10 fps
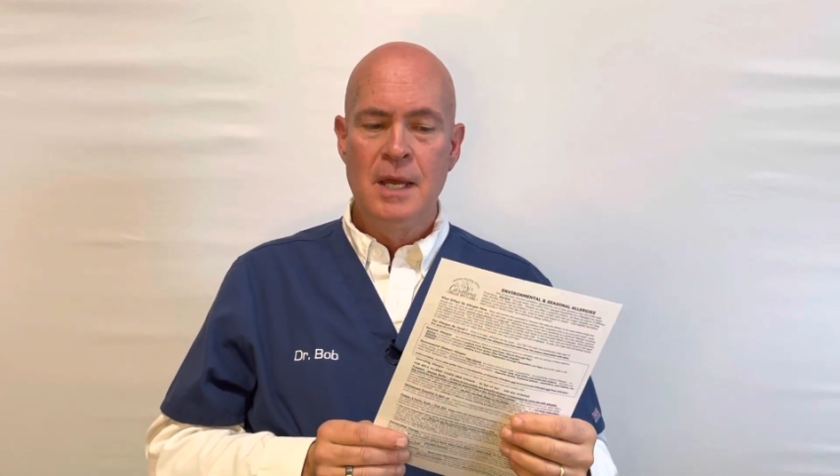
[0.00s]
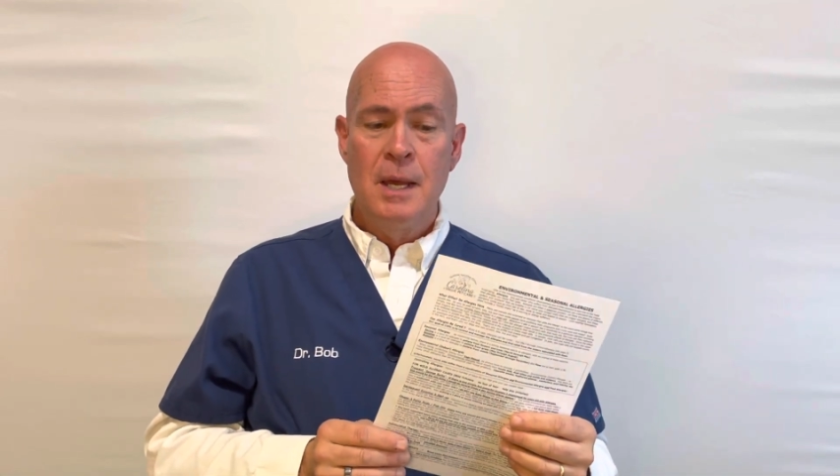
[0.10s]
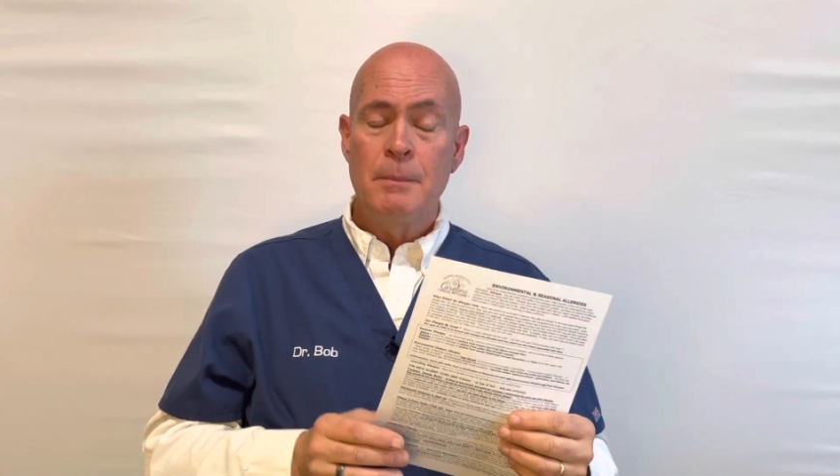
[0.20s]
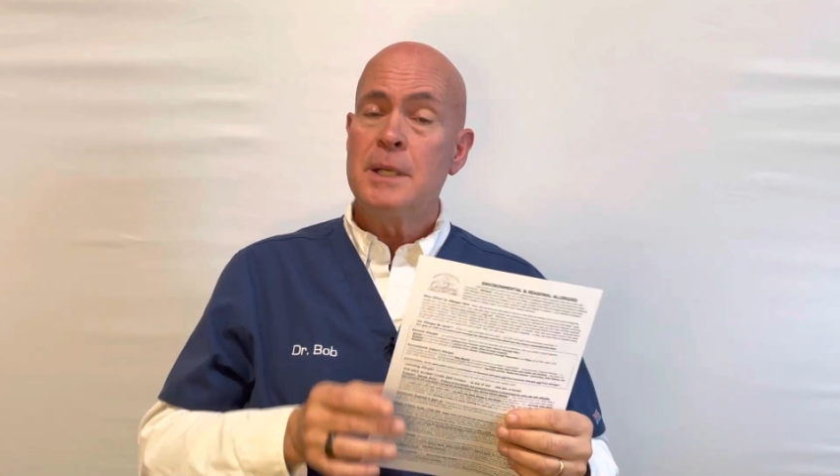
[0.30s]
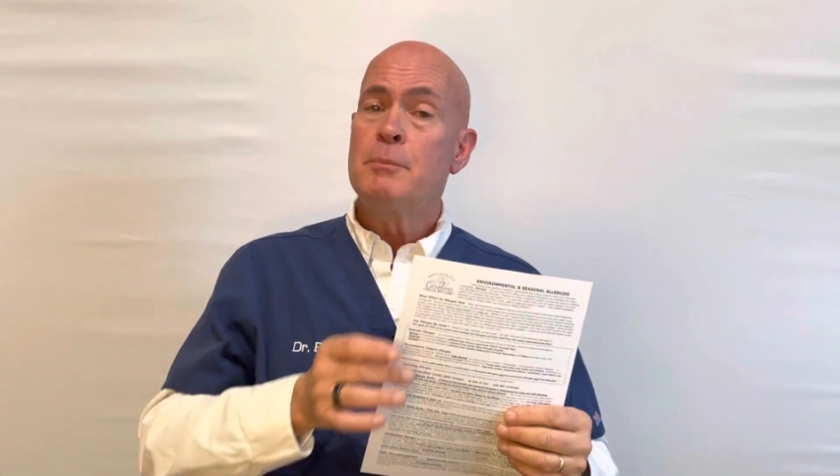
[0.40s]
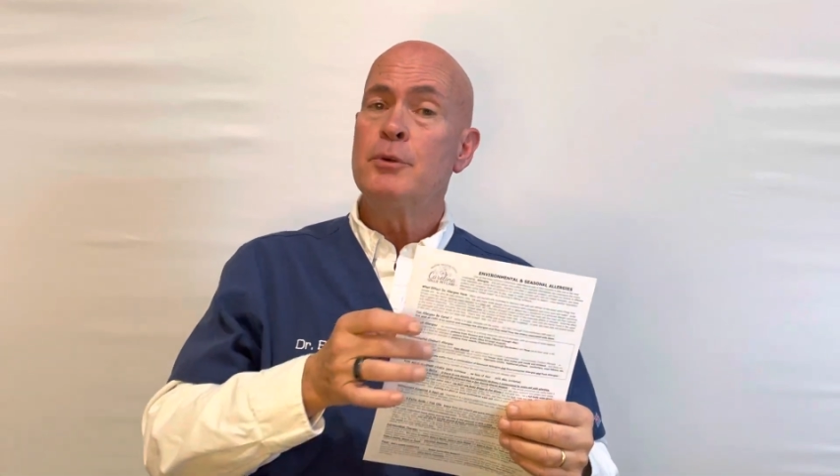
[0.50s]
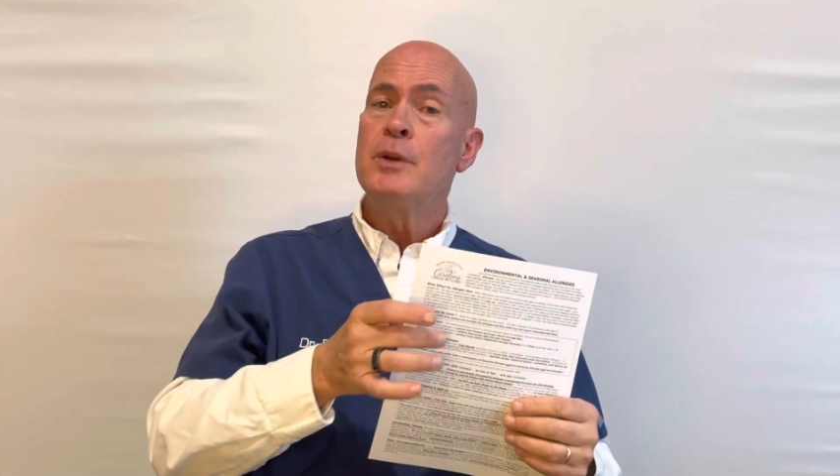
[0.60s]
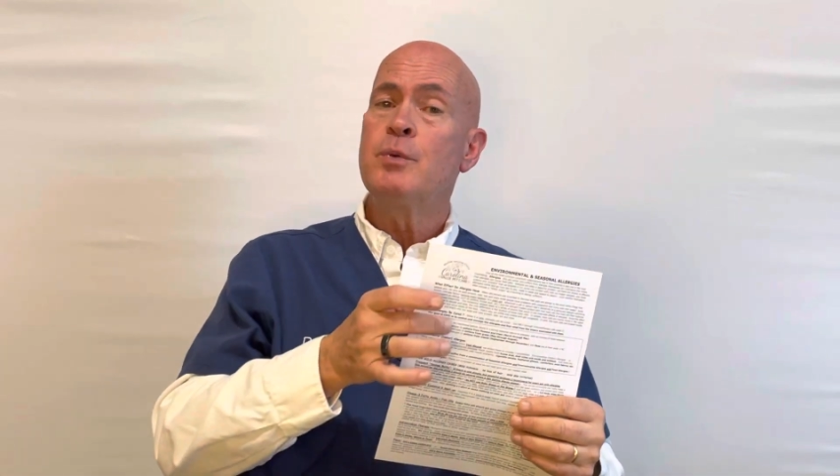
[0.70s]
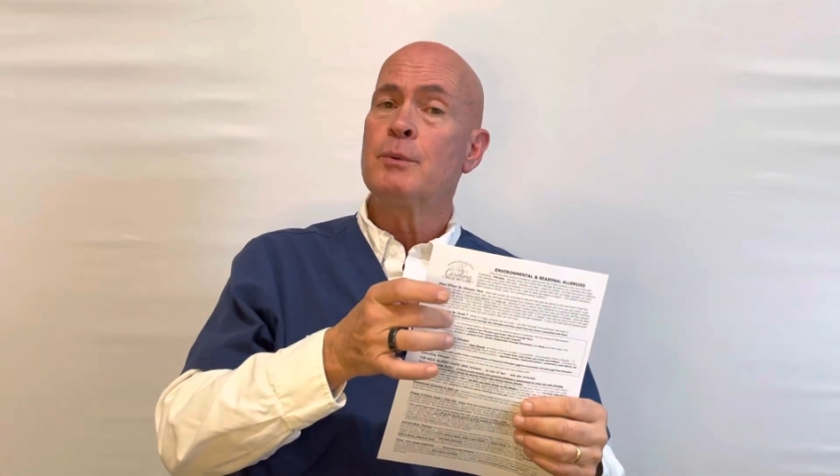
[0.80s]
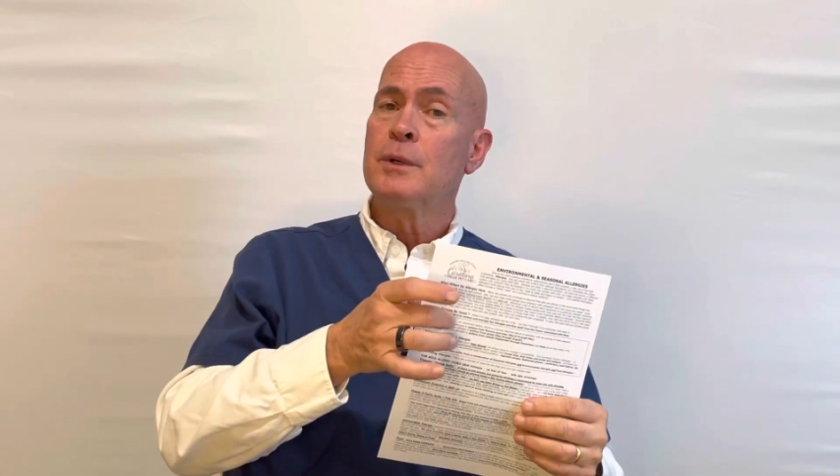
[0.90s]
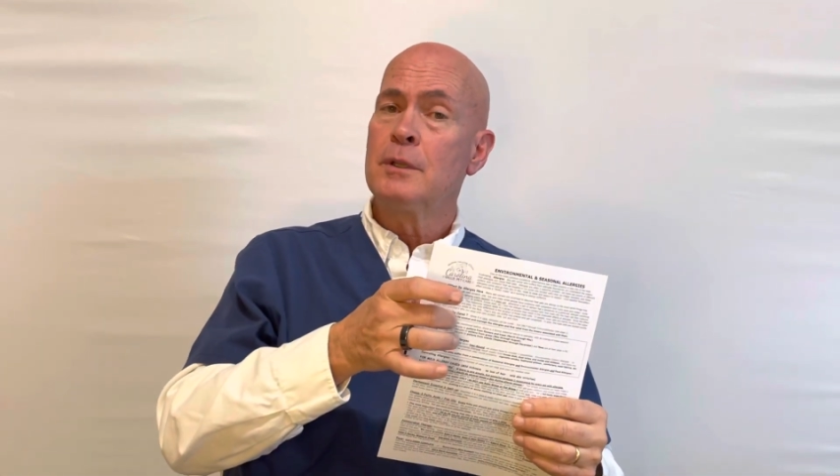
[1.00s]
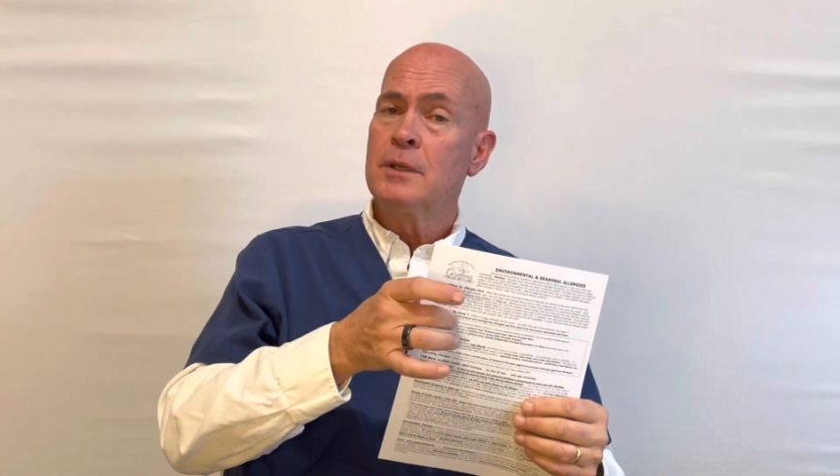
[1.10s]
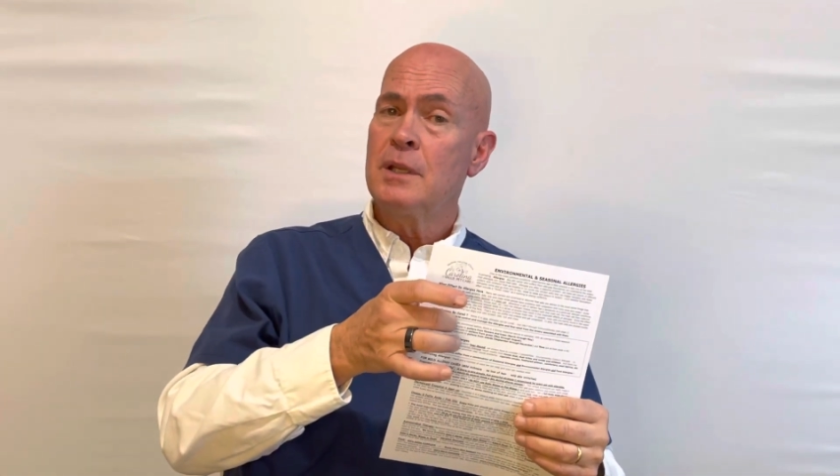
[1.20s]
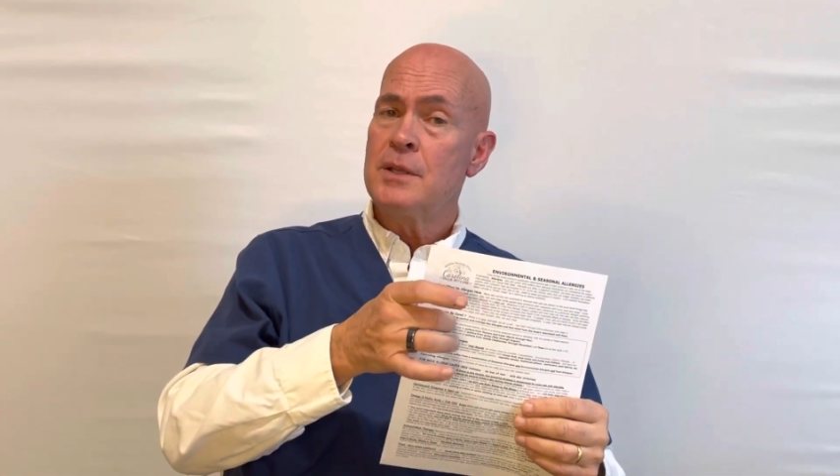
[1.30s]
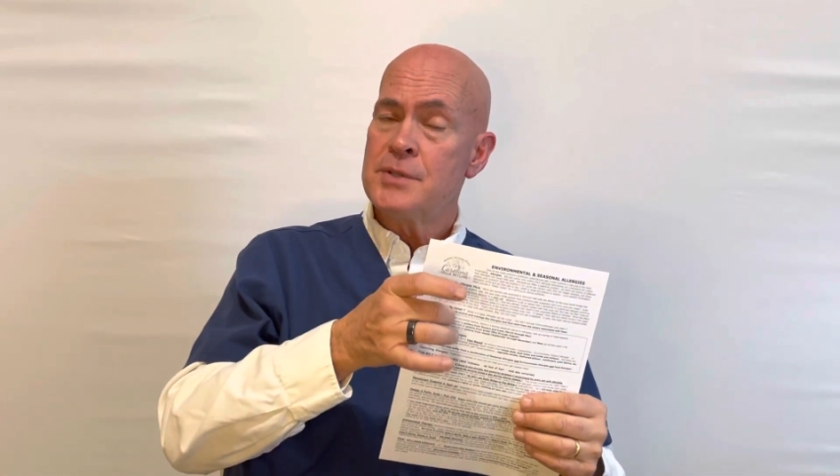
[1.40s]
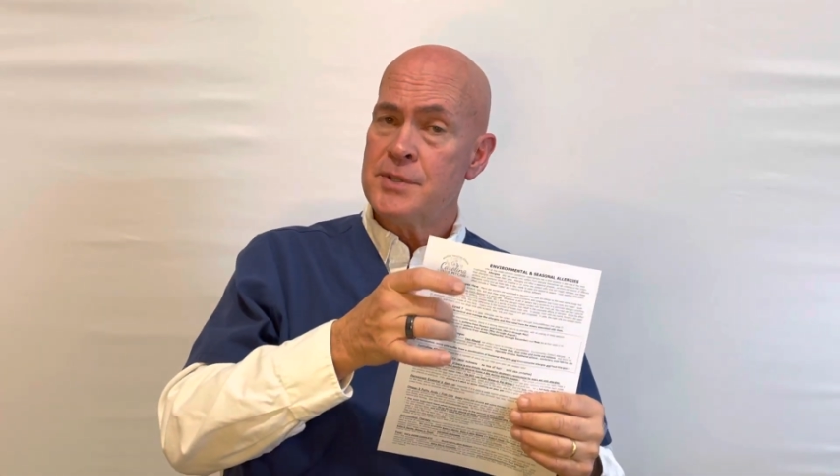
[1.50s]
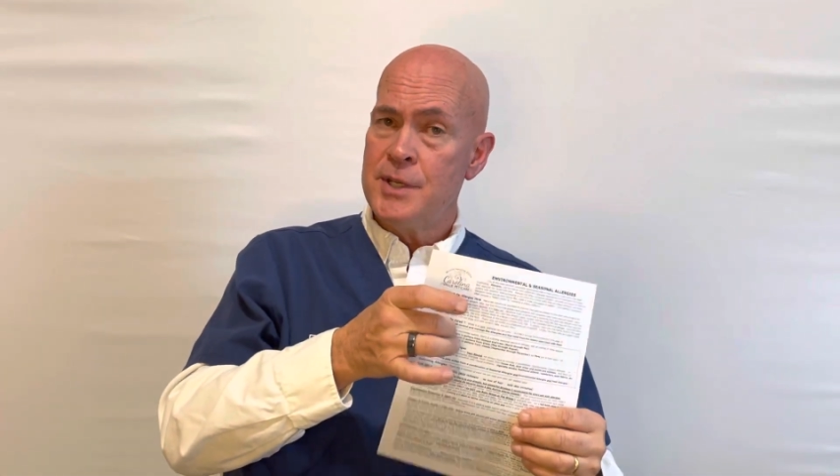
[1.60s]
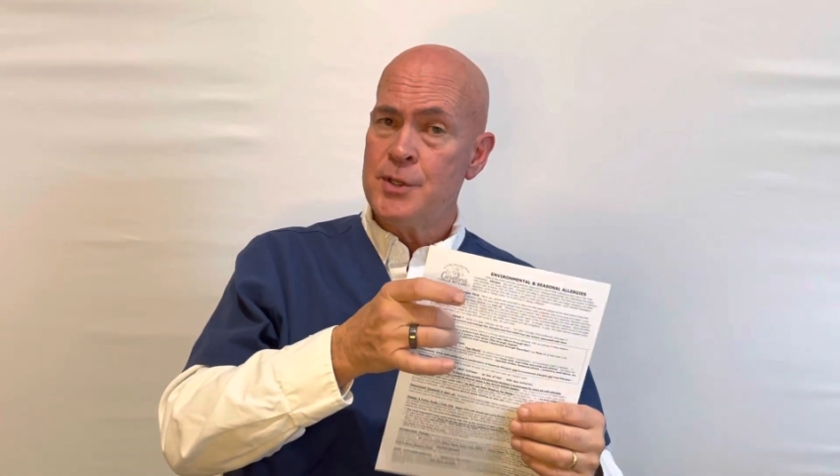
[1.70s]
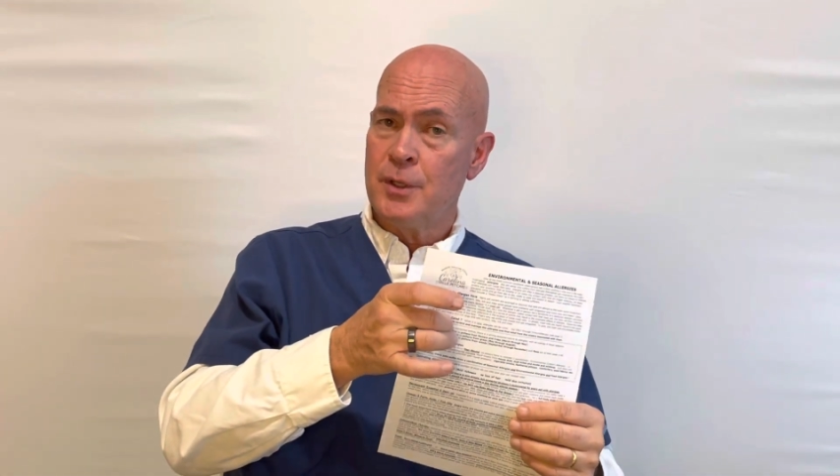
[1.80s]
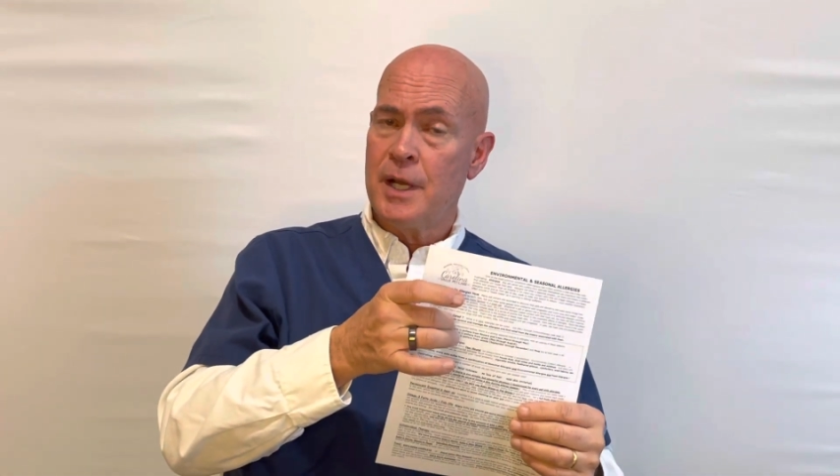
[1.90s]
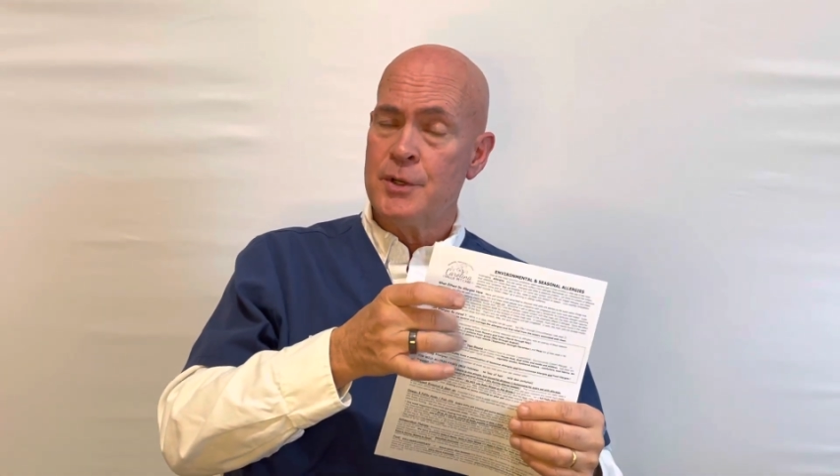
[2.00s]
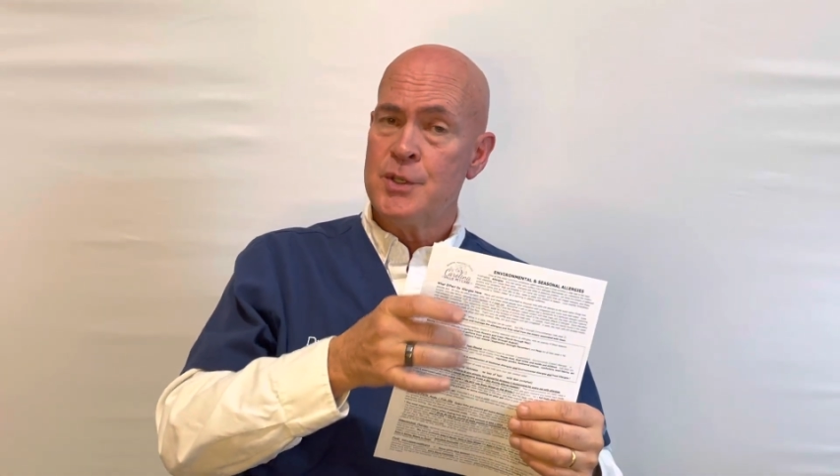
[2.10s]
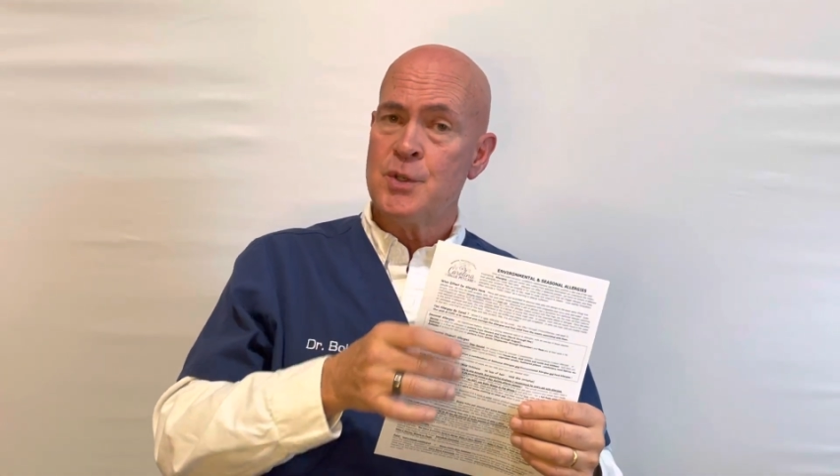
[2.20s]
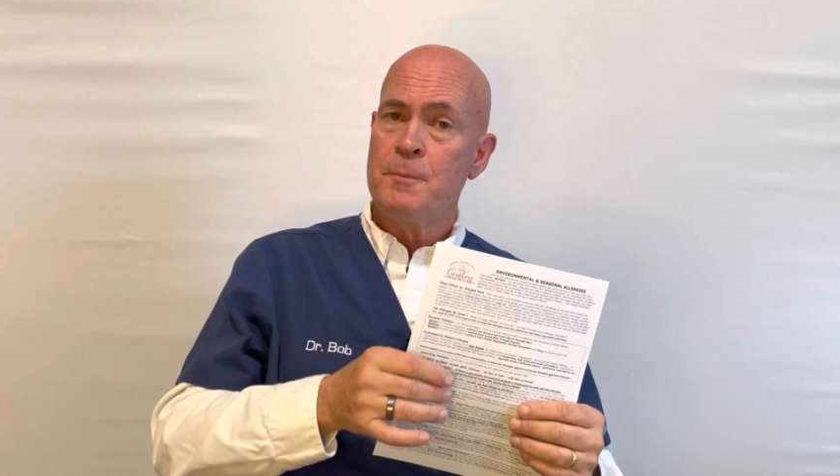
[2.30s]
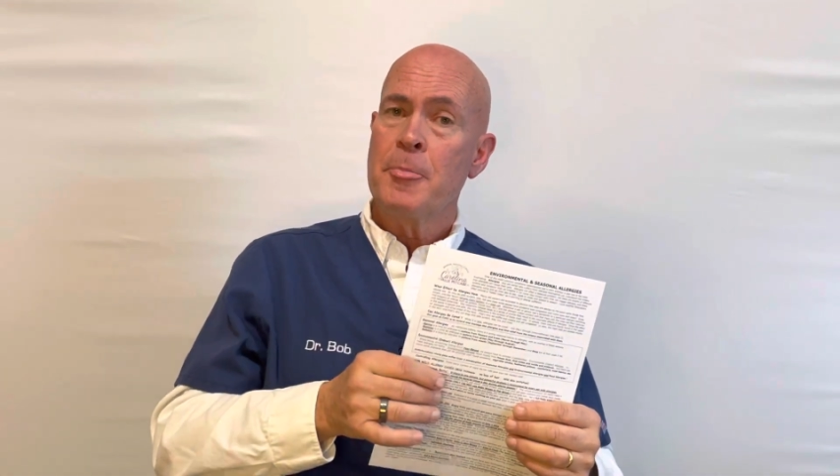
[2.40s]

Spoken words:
But in brief, when we're looking at seasonal allergies,